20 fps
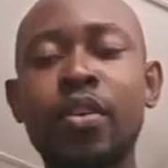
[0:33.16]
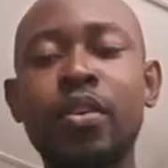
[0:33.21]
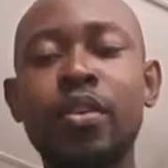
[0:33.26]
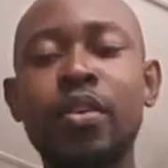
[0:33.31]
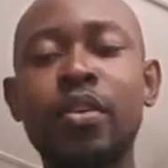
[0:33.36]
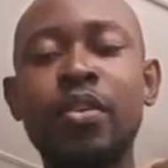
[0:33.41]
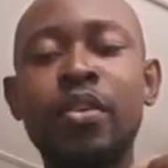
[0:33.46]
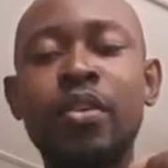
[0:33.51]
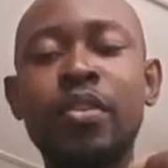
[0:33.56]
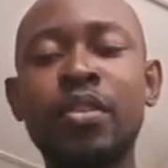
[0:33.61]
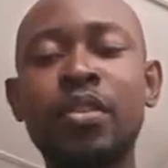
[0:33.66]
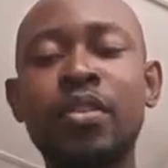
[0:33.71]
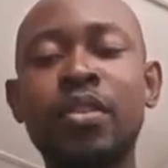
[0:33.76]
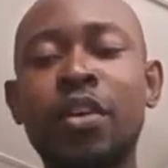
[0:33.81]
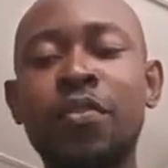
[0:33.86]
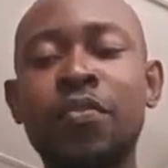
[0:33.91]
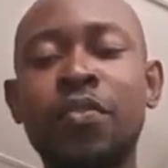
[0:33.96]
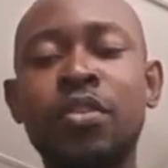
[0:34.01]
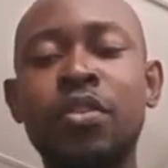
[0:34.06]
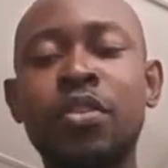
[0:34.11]
This
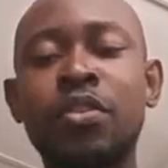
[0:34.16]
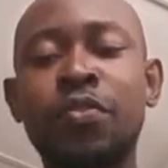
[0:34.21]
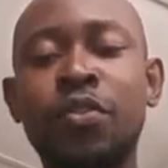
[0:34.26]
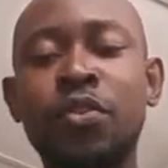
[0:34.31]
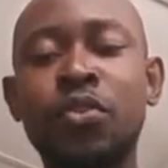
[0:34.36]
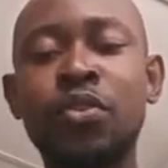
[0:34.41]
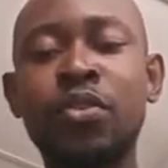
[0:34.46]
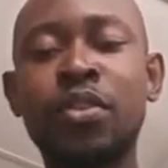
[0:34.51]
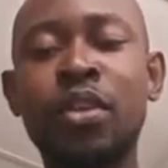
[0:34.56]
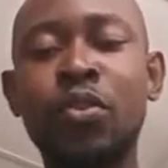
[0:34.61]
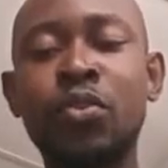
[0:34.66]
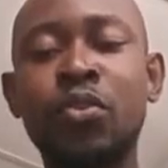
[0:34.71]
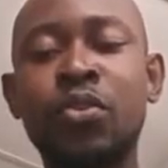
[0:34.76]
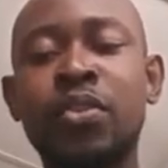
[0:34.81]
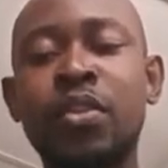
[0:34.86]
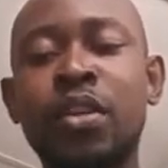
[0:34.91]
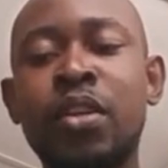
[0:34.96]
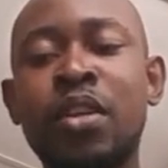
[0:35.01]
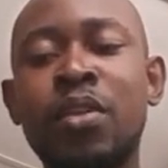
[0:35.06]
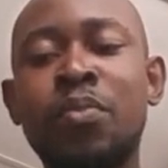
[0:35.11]
interface is for those that want to
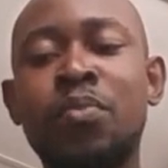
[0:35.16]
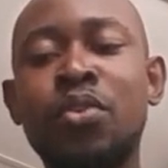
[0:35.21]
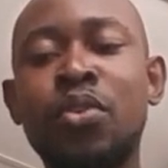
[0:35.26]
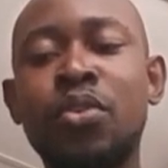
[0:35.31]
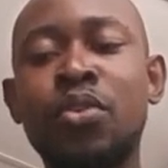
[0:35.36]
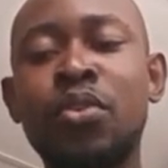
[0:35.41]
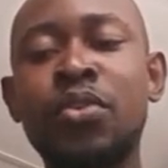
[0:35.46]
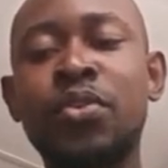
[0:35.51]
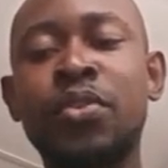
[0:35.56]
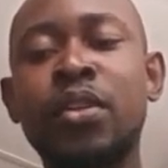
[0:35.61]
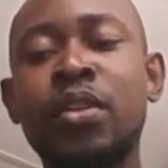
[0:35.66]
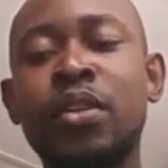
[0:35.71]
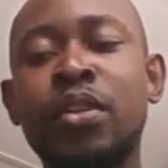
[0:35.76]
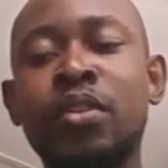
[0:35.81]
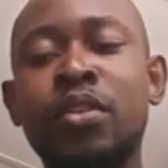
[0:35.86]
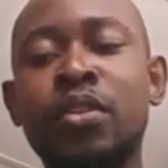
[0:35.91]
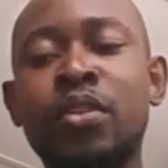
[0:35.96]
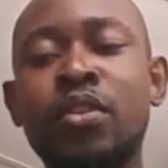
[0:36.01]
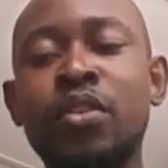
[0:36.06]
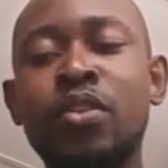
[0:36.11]
sell a product on Seller.
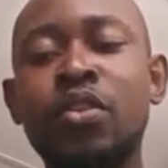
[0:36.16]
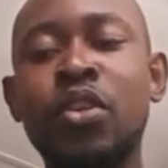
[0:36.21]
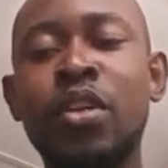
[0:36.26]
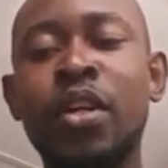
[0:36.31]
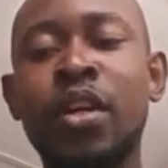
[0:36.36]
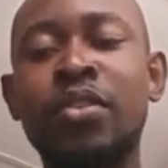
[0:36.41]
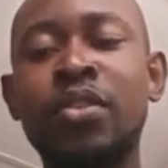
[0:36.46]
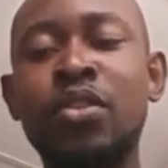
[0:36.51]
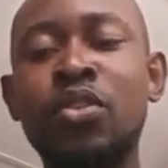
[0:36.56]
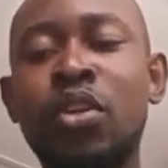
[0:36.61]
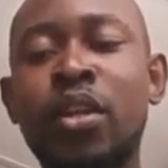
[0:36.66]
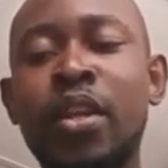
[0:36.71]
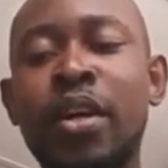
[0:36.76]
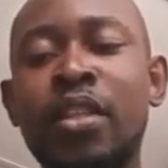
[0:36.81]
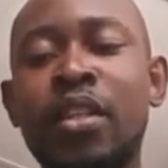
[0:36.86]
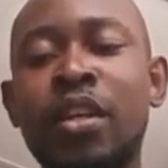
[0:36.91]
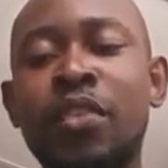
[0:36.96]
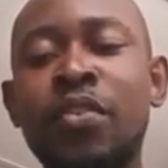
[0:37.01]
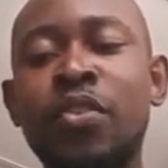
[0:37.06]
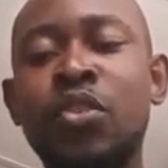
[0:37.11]
You can see the other
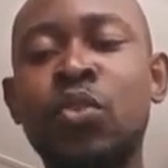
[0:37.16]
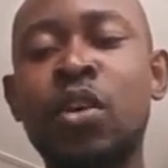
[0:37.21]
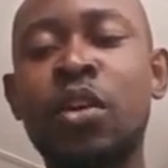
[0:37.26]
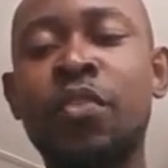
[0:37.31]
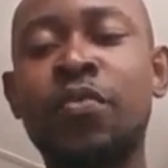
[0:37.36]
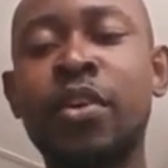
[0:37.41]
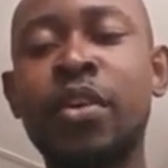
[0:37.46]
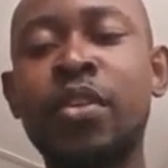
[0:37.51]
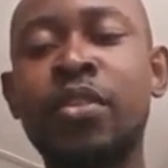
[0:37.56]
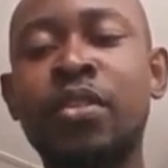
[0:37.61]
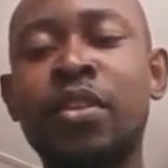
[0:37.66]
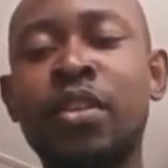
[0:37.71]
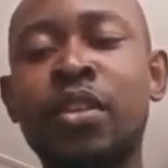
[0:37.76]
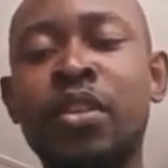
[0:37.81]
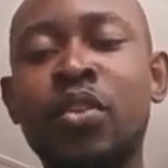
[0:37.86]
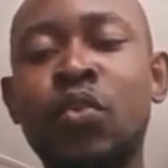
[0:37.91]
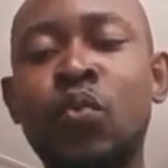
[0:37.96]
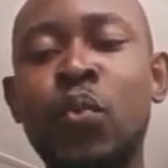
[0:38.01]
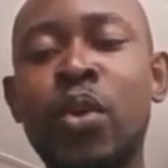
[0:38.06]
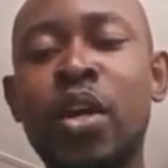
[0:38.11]
interface we have right here.
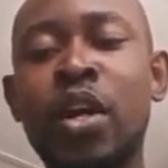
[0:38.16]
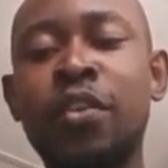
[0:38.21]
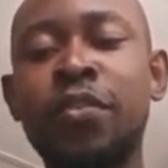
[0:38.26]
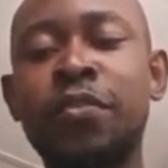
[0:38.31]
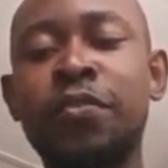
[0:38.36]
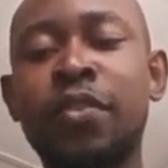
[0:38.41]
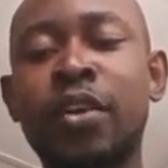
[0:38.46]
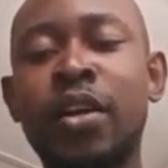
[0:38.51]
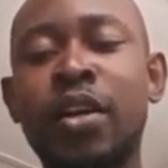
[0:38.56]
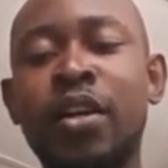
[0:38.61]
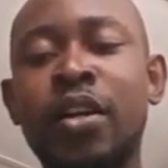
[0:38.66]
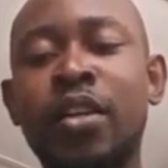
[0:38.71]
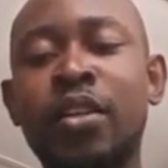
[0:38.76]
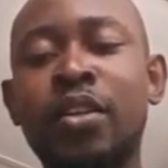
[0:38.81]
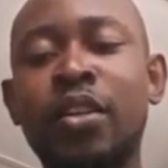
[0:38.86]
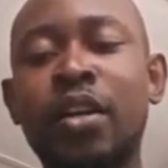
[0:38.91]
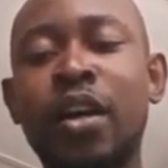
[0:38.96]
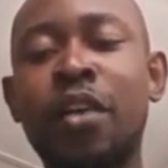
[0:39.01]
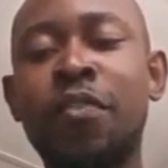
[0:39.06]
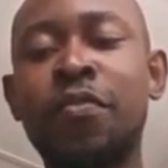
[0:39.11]
We have
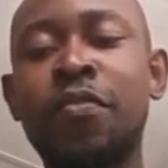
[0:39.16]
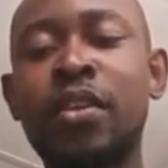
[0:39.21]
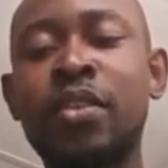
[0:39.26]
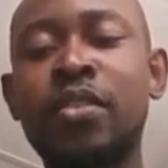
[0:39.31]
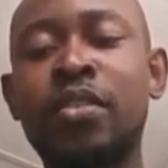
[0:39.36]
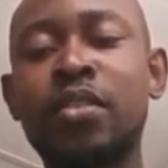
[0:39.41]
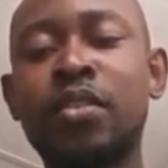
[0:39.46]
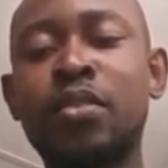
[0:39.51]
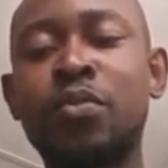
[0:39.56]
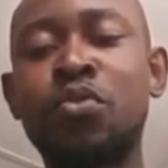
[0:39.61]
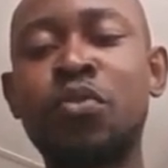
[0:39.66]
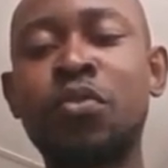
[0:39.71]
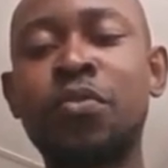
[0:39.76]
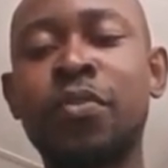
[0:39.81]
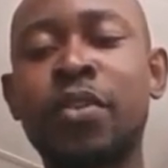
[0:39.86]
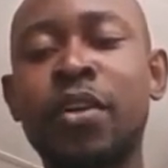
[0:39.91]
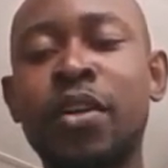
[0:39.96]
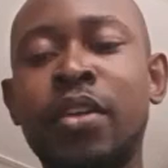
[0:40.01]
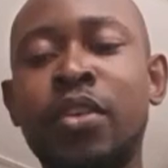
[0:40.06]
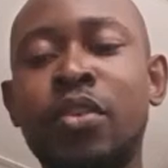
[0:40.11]
affiliate
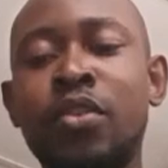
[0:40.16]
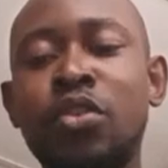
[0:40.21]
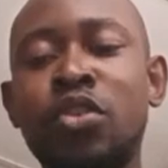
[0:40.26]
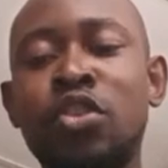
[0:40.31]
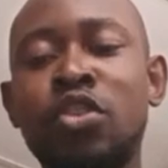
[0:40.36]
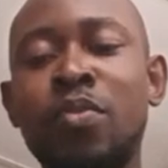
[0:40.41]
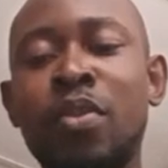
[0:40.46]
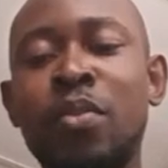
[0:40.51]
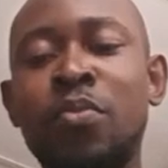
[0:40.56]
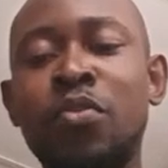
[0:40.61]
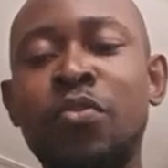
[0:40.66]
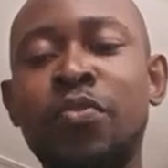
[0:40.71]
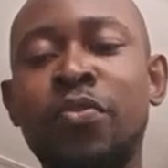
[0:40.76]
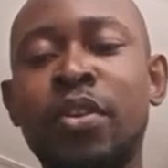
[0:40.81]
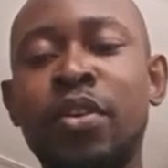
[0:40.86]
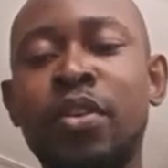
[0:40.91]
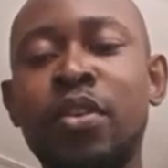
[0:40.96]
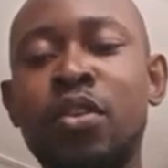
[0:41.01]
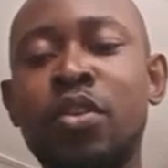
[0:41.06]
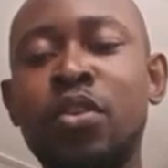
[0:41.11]
profile, customer profile.
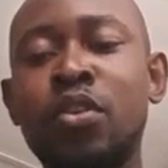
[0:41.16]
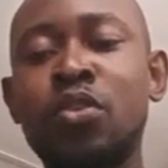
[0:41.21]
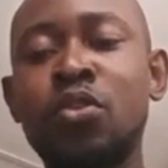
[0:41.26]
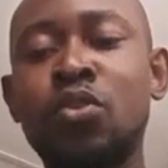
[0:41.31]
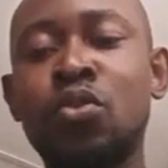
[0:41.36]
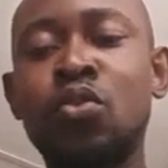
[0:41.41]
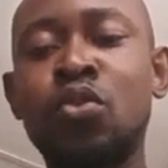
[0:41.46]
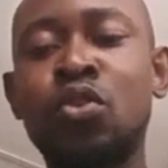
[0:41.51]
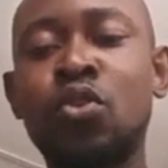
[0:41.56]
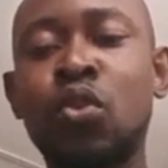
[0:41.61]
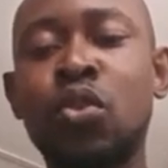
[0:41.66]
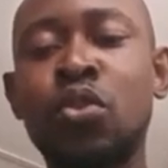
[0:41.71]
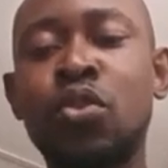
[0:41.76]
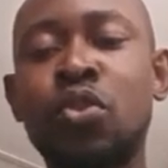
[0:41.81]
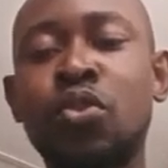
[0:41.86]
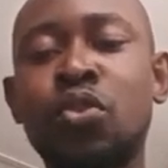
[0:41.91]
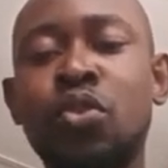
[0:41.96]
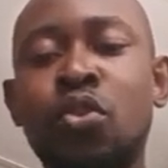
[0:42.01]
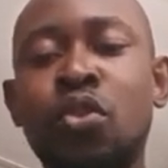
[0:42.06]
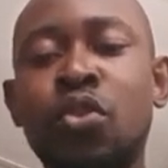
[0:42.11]
So those ones does
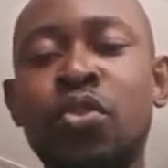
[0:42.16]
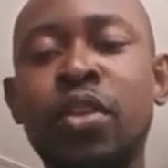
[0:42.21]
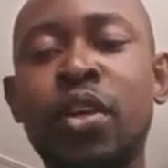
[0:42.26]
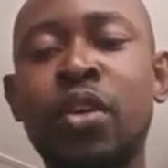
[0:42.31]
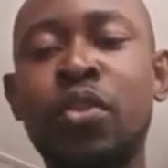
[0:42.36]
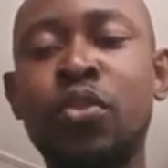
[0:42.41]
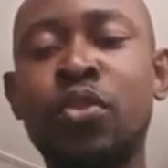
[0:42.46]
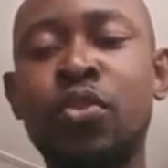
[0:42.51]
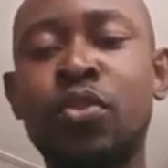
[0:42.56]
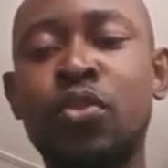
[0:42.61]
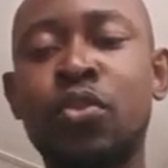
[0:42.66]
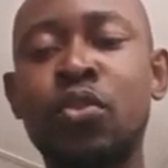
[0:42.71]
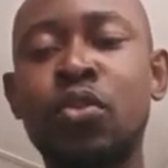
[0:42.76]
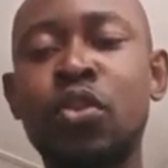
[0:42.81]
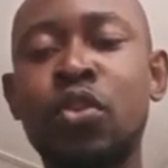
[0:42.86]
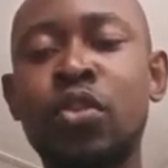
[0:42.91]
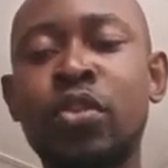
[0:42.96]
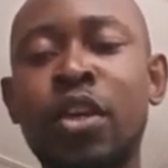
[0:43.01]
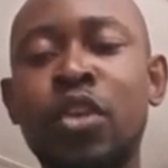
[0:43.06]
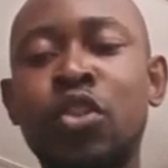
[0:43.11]
not concern us. So
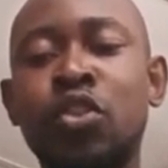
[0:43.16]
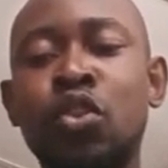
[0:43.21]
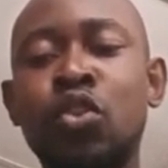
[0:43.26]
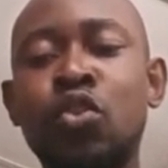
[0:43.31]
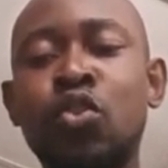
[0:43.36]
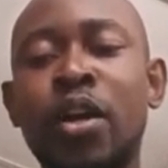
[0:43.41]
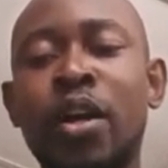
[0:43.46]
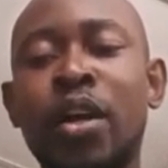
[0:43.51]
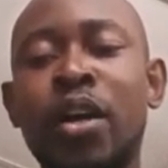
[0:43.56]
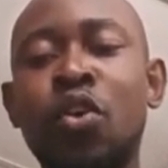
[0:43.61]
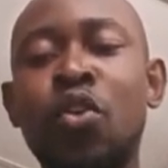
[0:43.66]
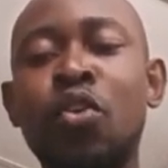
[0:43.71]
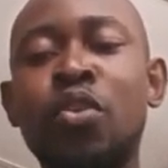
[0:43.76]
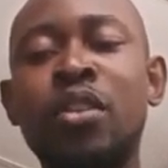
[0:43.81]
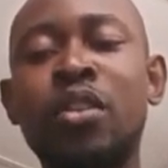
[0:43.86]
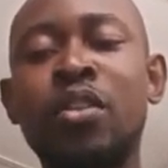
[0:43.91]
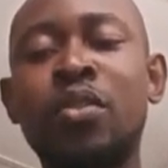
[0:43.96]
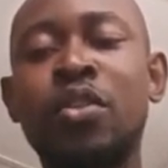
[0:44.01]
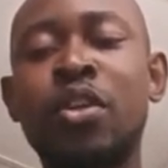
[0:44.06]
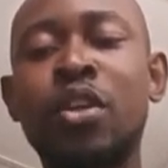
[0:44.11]
just ensure you are on the
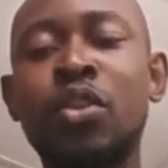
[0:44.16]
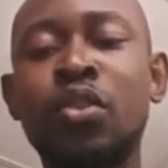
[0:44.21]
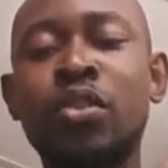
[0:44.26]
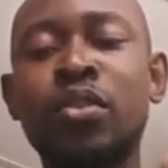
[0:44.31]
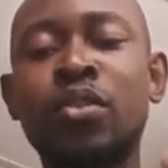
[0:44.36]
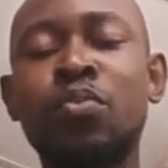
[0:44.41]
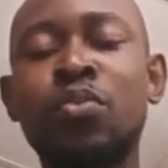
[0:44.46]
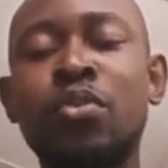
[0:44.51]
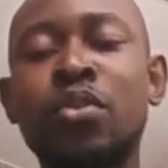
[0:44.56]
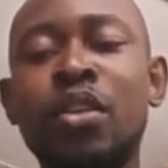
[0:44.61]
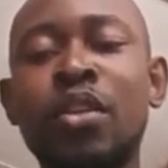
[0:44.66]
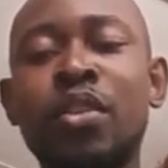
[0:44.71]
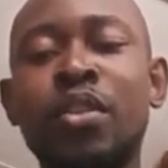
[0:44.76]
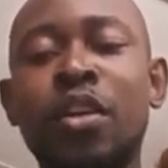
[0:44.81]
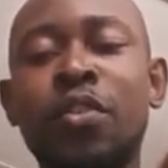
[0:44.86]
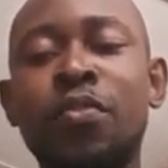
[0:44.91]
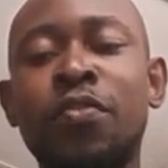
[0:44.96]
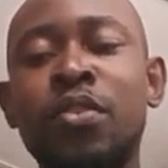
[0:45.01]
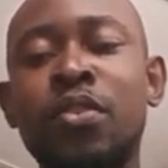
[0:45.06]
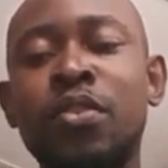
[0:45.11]
creators
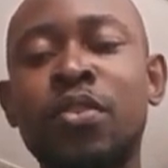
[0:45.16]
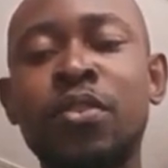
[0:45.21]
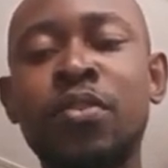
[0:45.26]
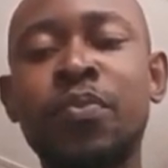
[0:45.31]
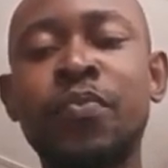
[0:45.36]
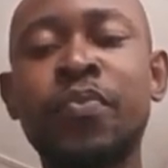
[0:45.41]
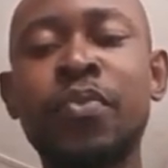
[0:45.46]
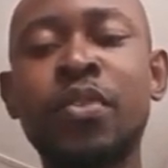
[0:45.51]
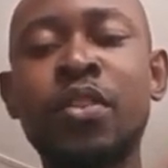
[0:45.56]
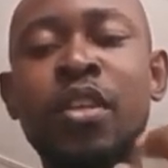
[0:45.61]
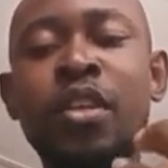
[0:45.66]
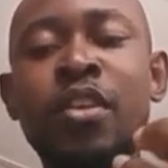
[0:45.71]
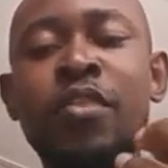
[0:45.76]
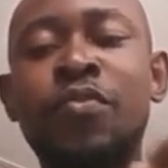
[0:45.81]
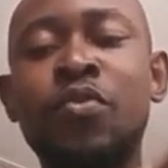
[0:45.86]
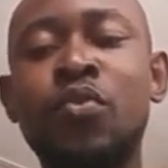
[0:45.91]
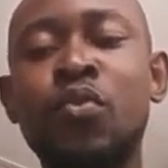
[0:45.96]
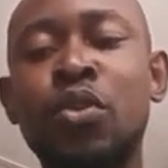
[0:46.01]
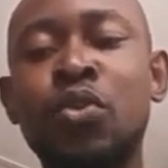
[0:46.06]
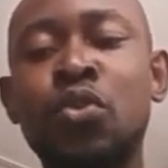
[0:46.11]
interface if
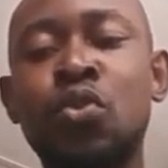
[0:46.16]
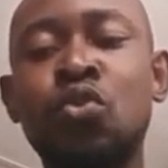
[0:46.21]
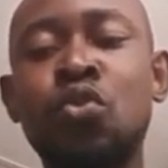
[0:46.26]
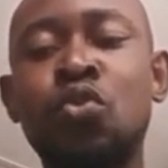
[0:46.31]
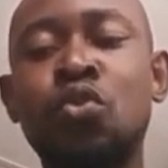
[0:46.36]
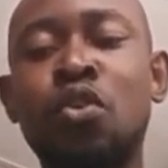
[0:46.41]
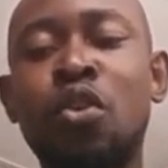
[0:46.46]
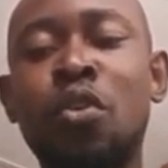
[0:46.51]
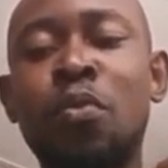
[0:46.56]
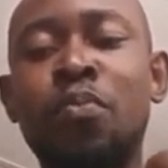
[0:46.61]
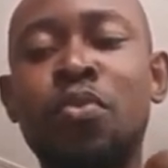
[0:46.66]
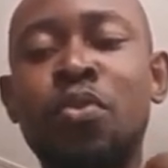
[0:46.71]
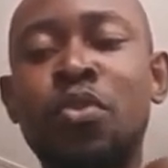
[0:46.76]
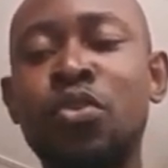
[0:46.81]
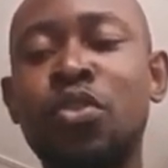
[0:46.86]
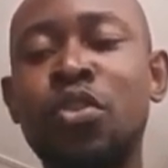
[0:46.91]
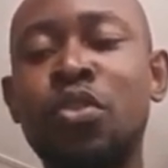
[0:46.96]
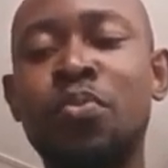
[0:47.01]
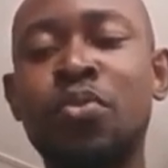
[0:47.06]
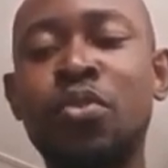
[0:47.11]
you want to upload
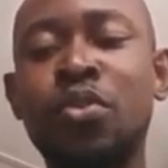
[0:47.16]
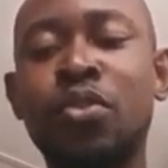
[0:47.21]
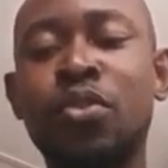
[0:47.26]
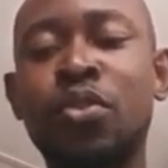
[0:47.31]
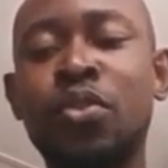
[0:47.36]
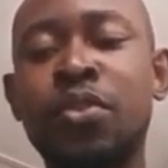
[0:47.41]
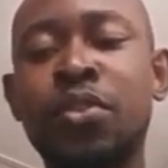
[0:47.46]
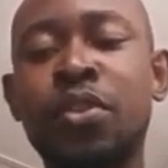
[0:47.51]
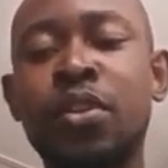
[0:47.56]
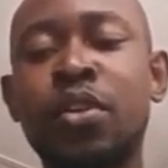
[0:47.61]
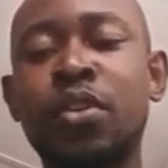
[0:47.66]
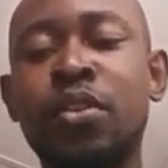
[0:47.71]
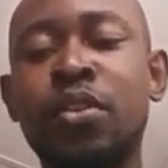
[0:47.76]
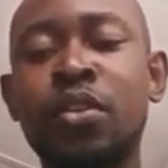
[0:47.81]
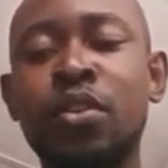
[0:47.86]
your product on Seller.